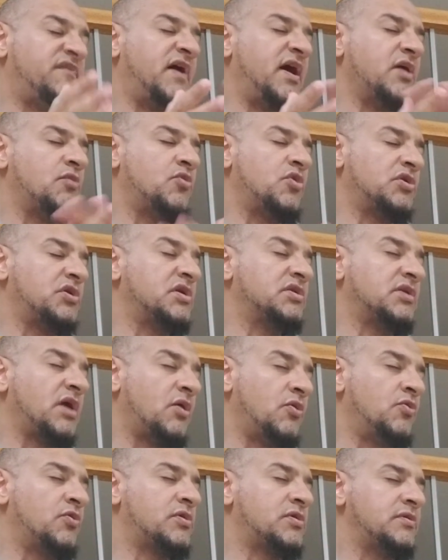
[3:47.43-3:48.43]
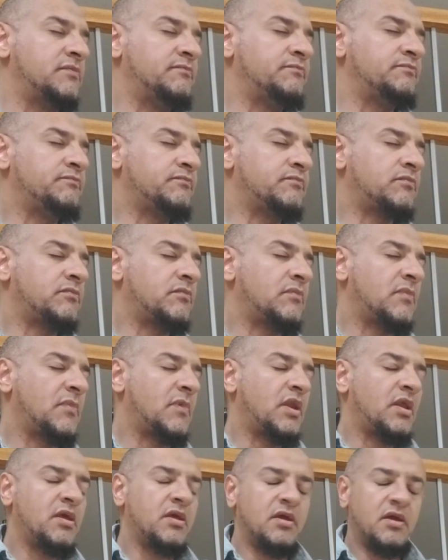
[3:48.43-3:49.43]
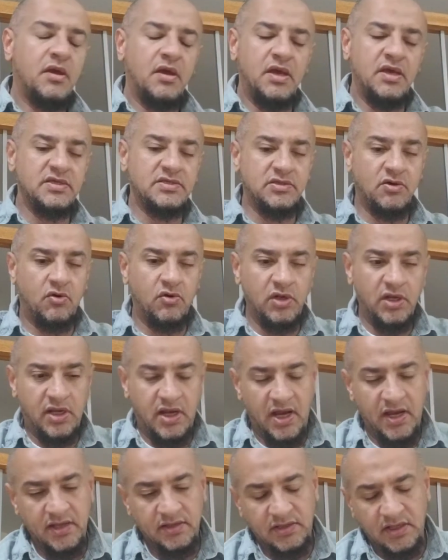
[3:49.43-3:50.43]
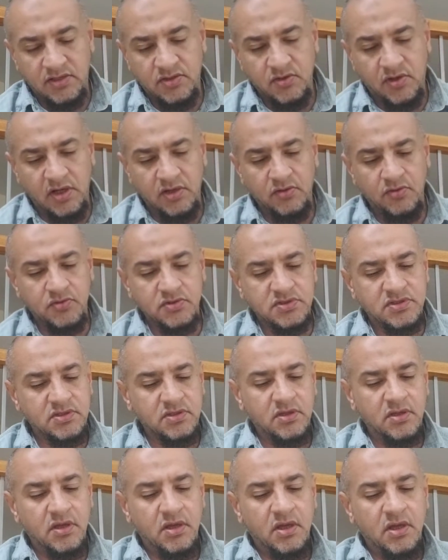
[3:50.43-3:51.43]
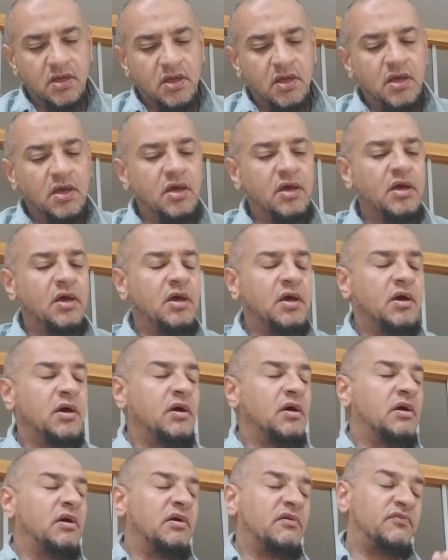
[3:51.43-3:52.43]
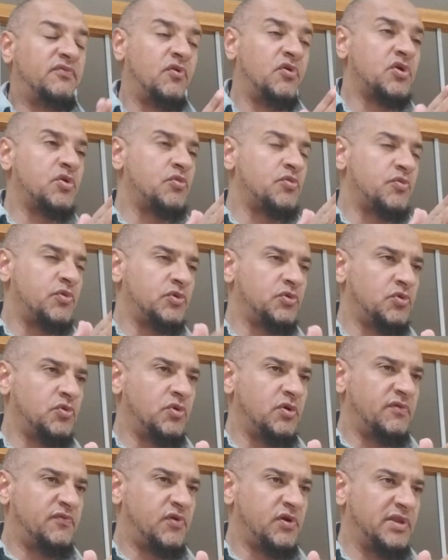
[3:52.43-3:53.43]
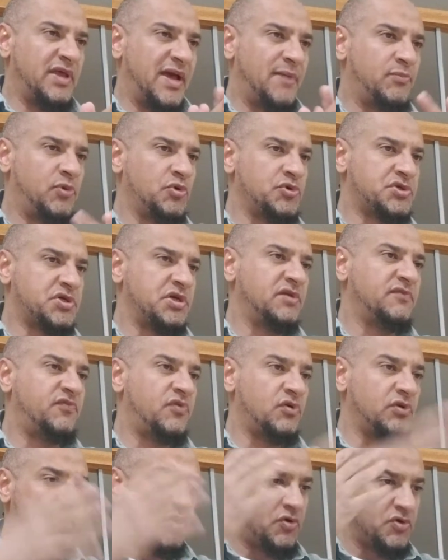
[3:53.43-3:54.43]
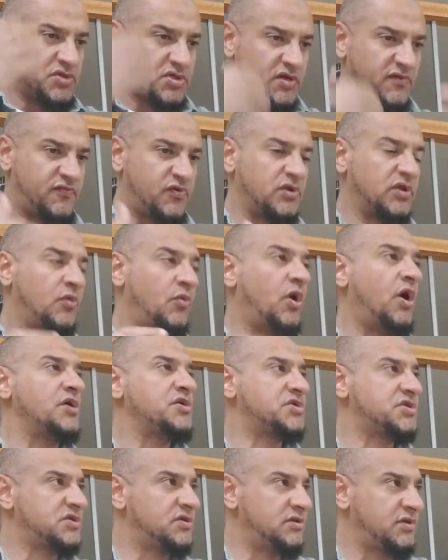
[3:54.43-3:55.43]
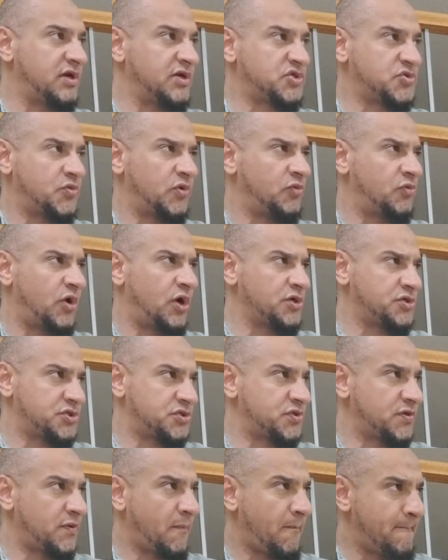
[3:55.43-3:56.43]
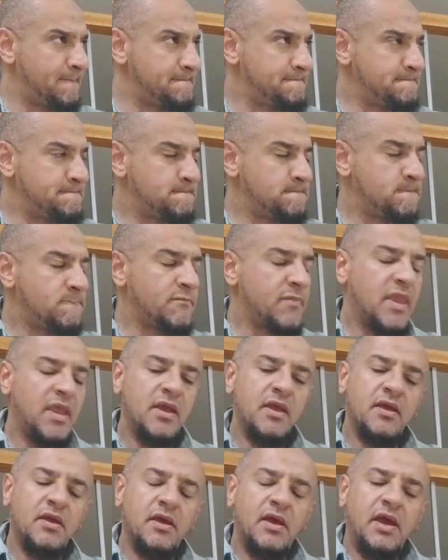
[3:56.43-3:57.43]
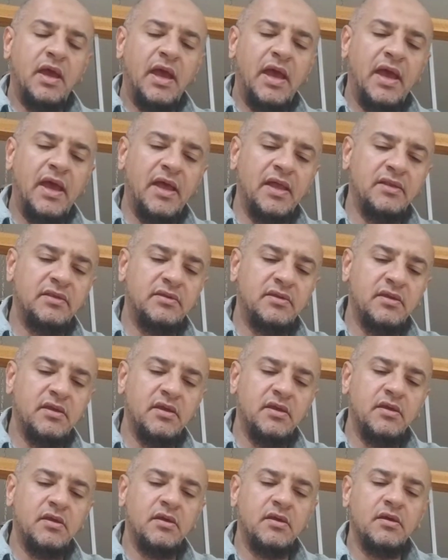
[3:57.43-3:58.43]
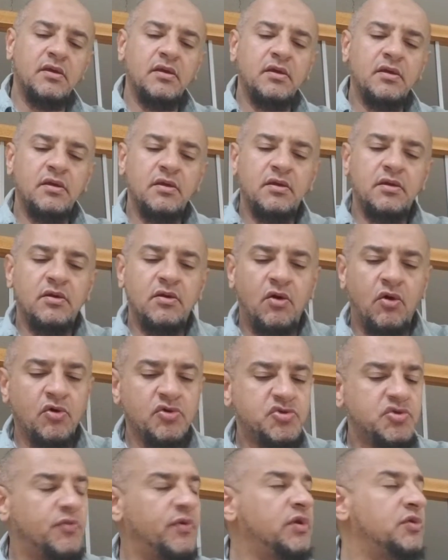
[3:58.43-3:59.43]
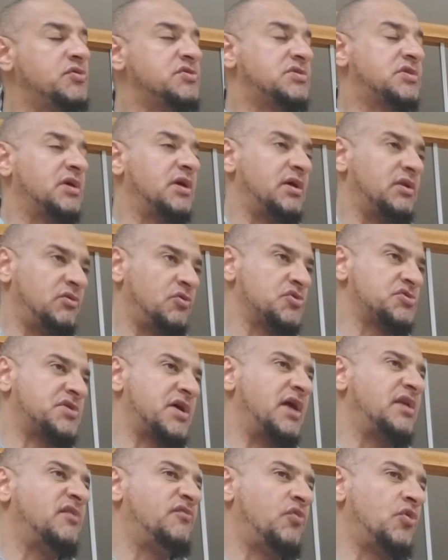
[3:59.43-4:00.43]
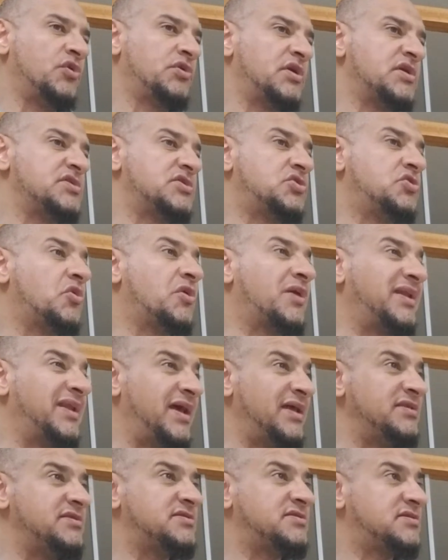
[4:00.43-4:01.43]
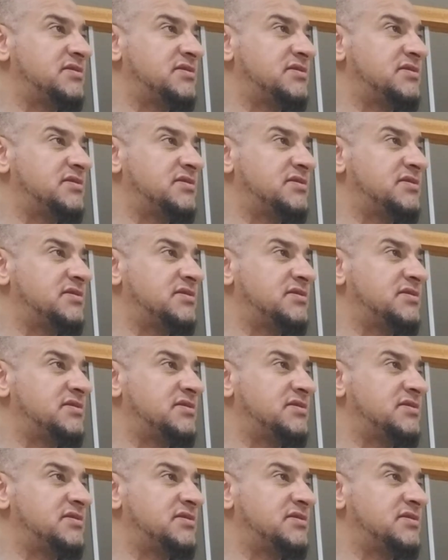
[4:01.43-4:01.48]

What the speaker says: water, tahur, is the only kind that you can use for your wudu, for the ablution, for the ghusl, for the wash, ritual wash. And also we use those kind of waters to cleanse